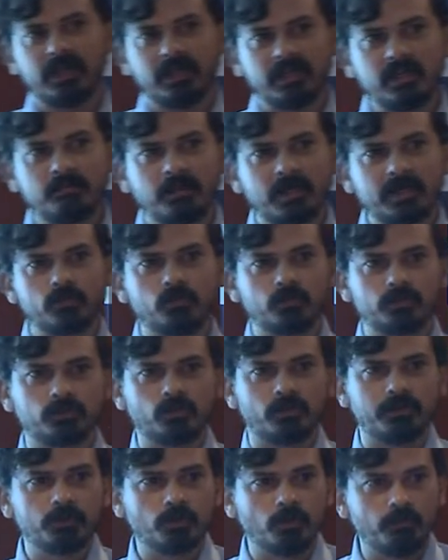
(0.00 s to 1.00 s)
anybody who is
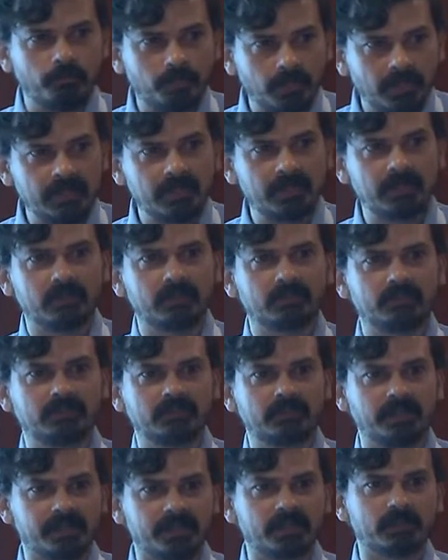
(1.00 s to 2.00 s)
going to build
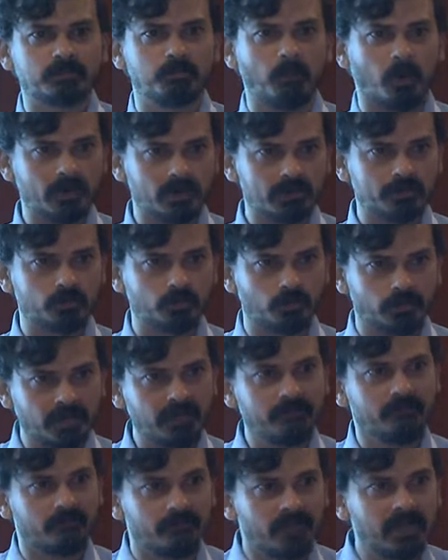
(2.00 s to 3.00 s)
serious models
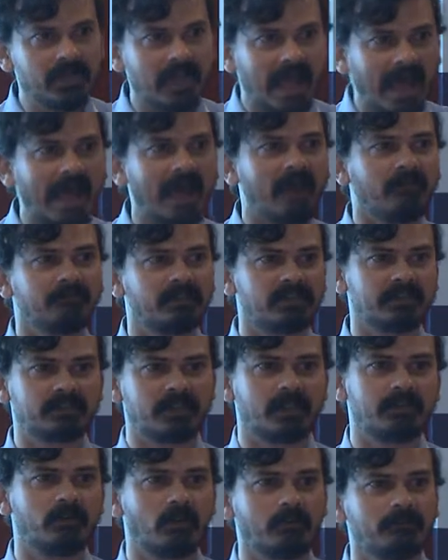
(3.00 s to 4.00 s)
today will have this
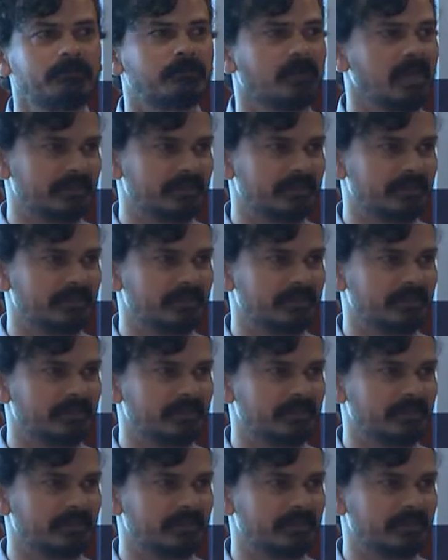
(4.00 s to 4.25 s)
kind of